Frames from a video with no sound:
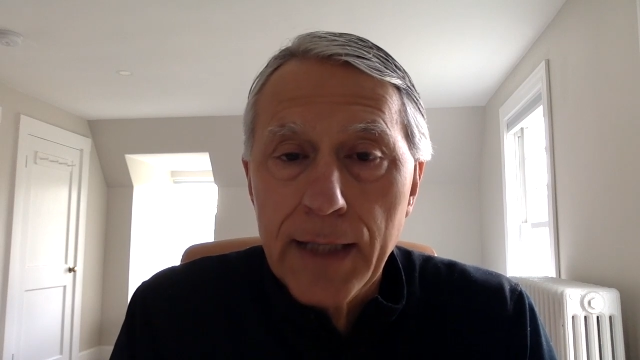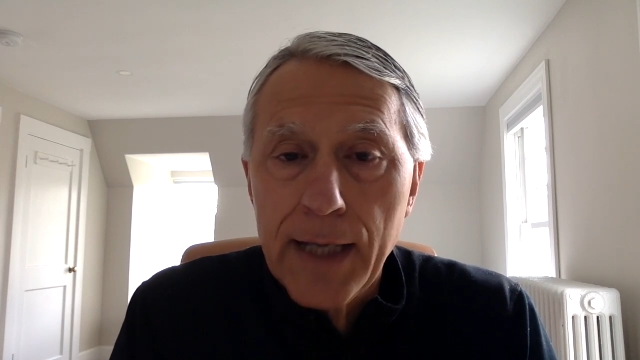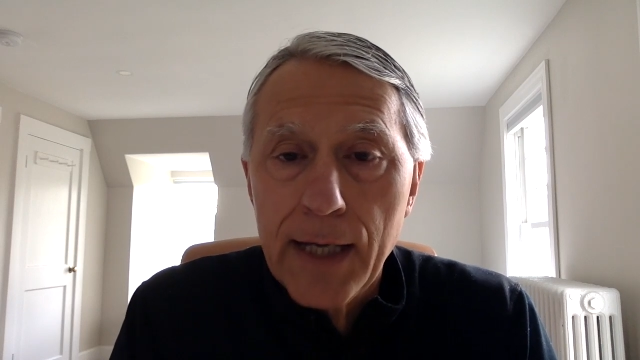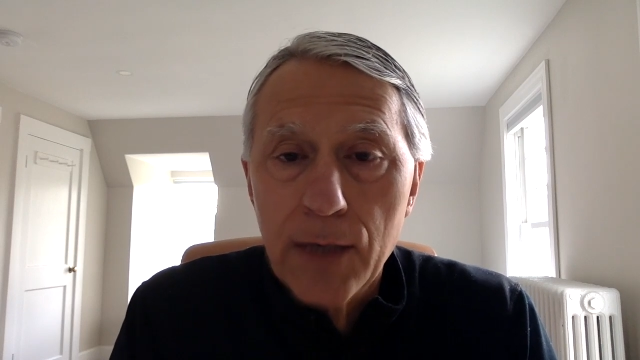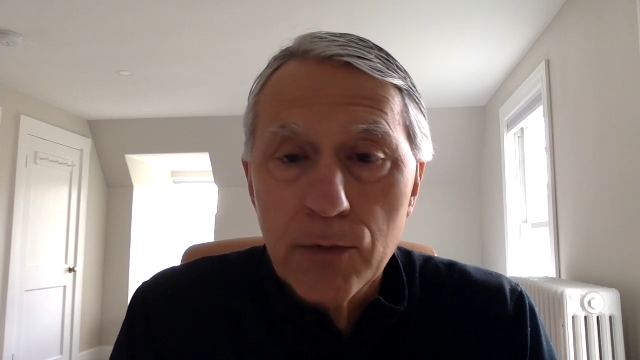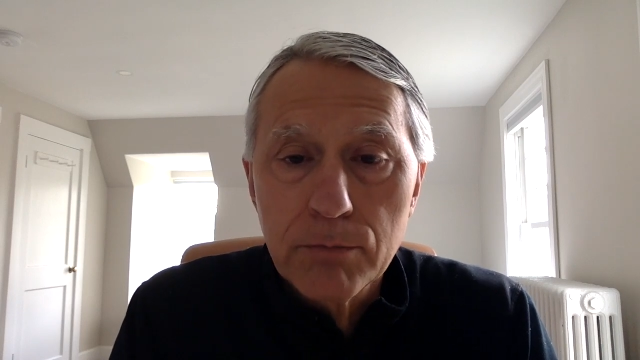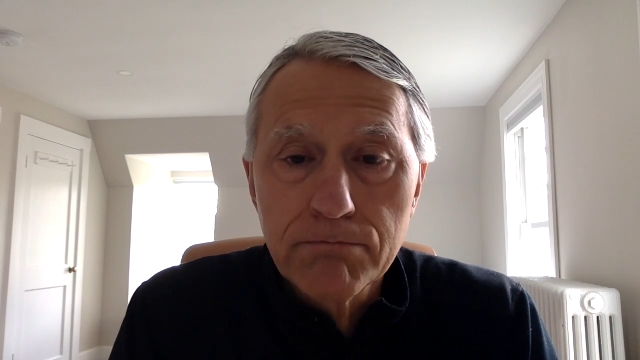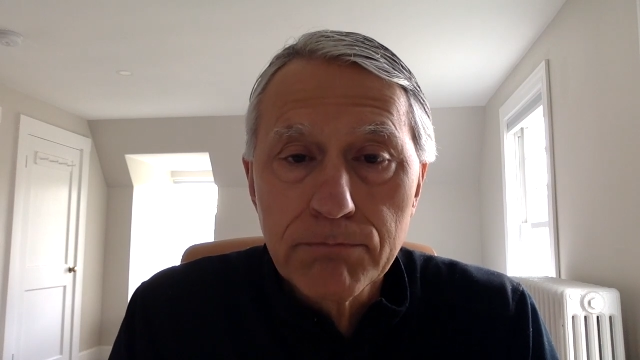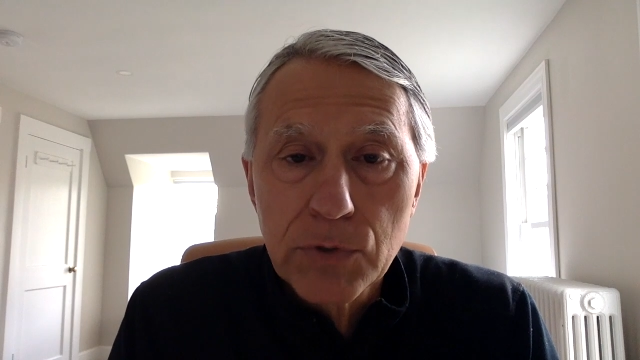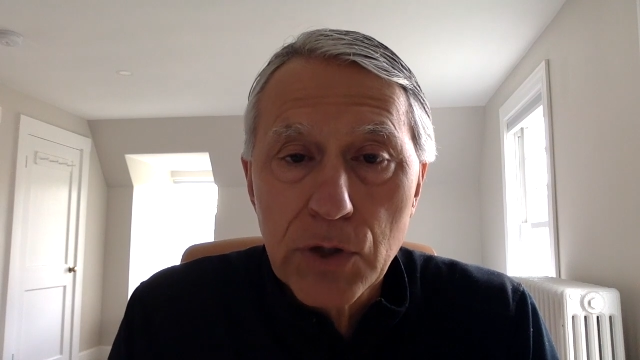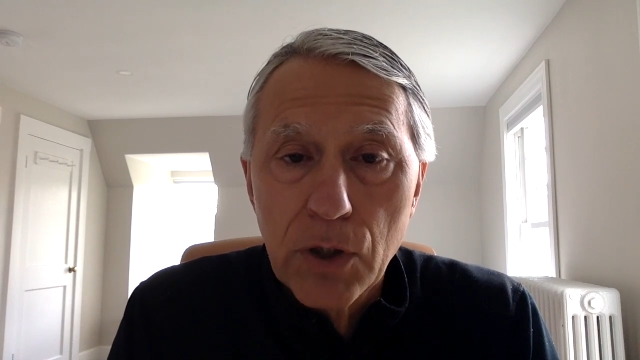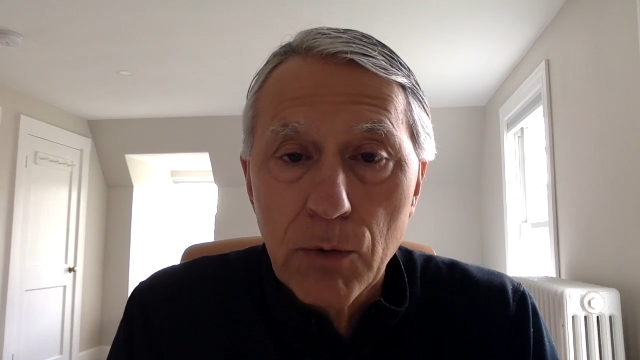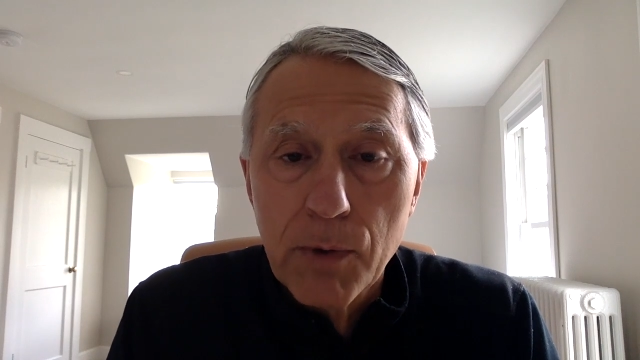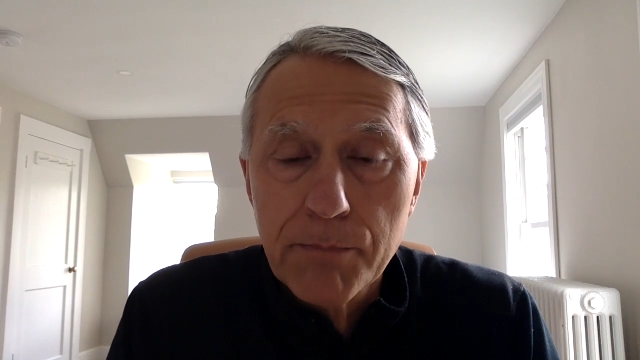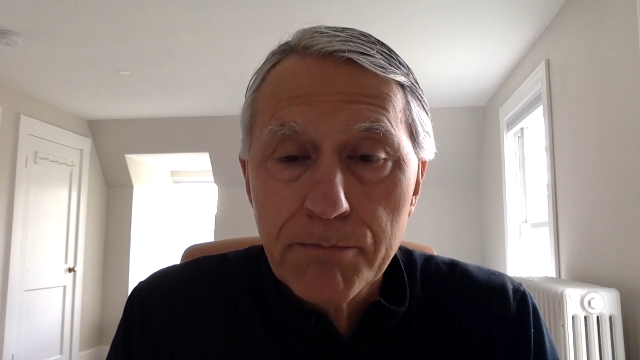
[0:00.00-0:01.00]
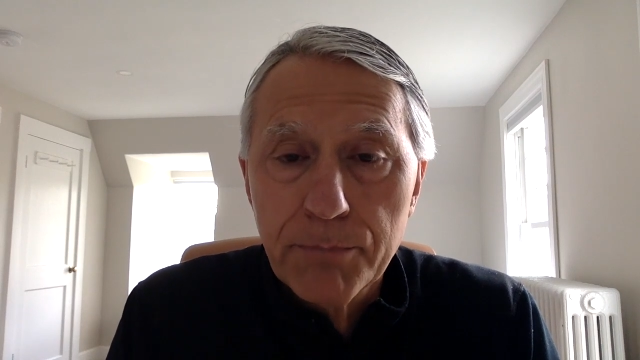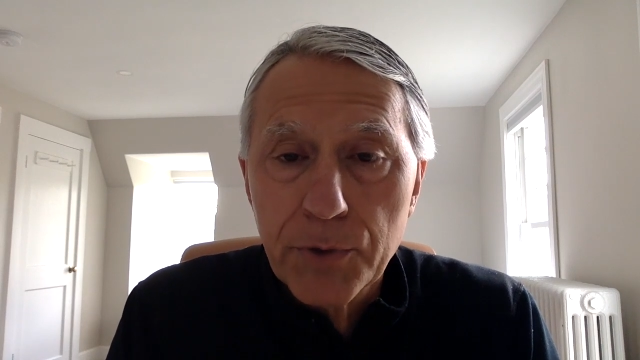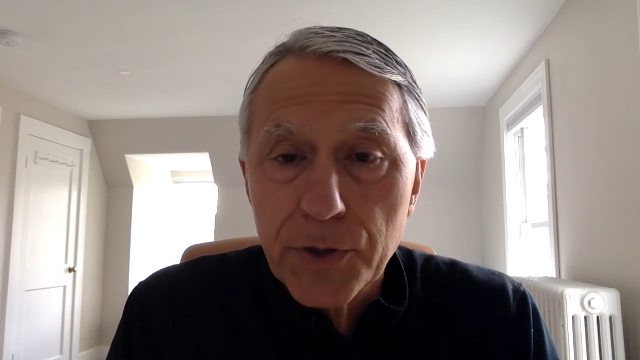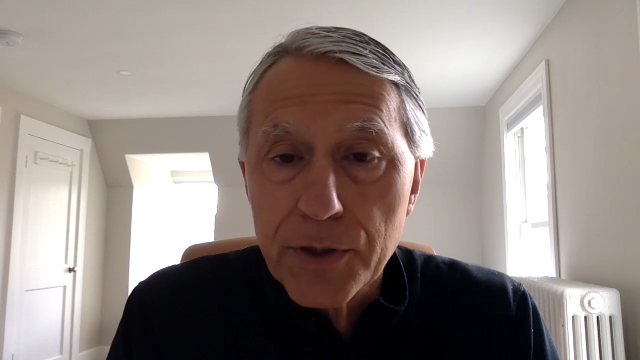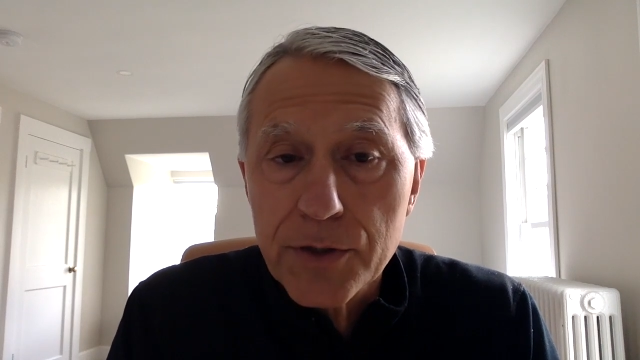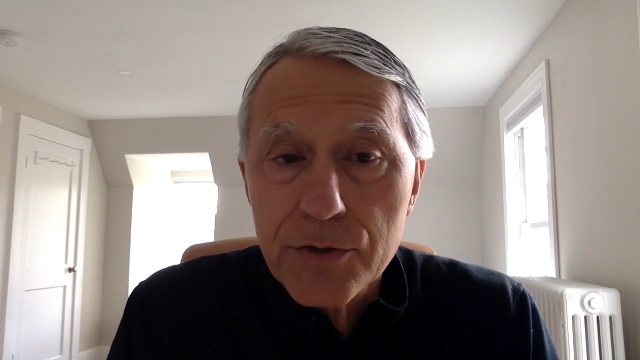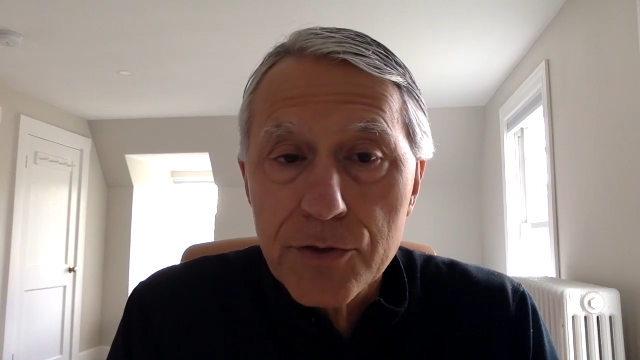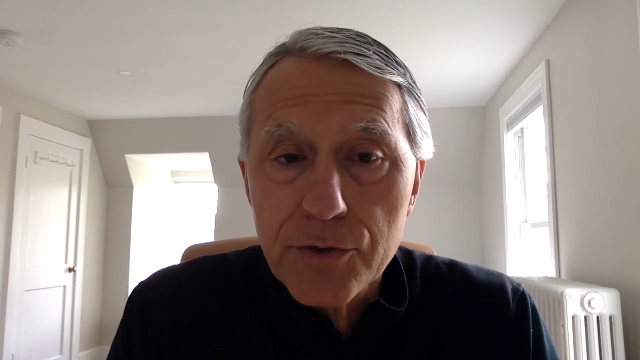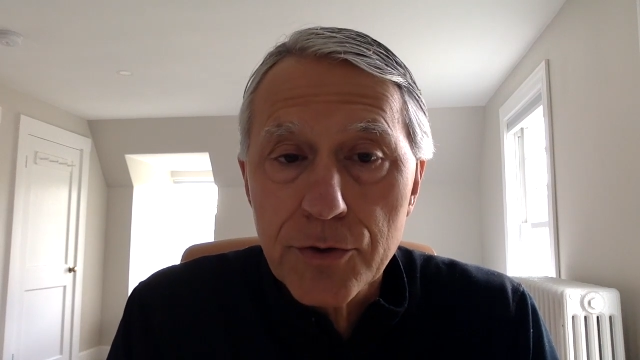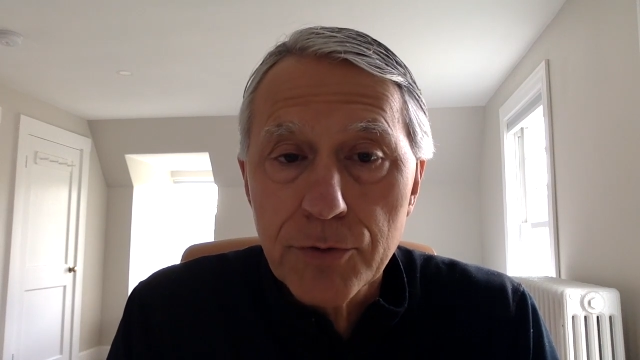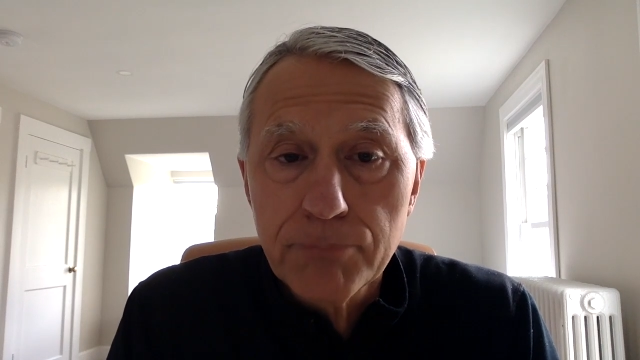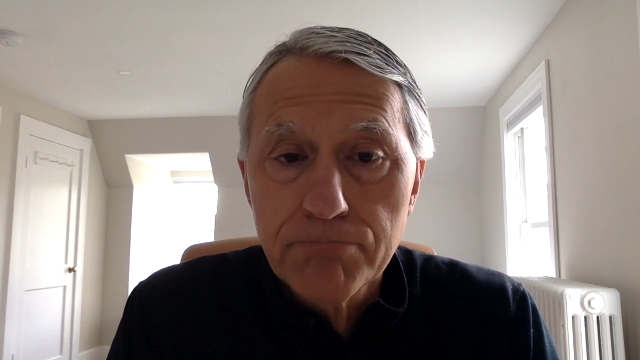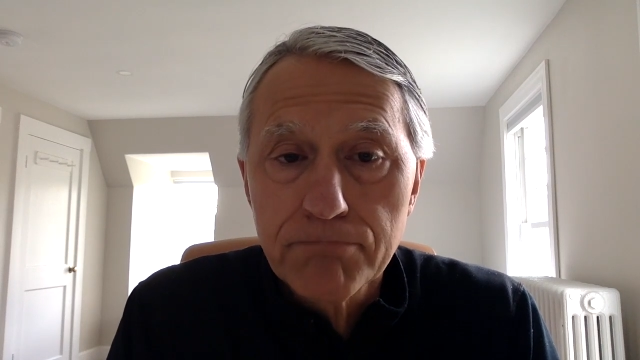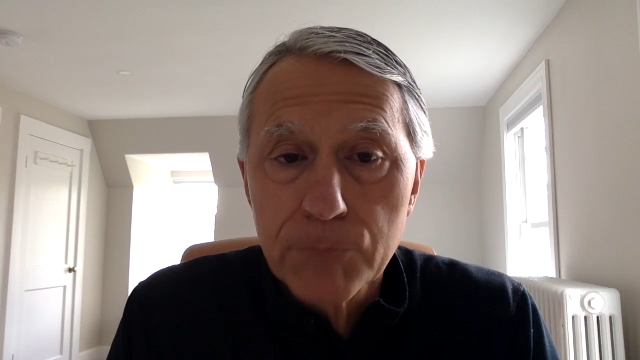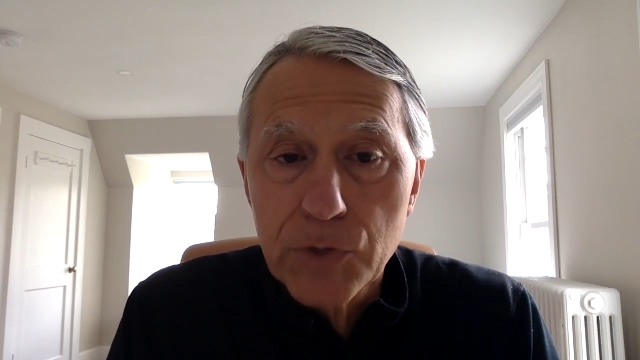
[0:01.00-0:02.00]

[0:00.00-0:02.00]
now go and put it to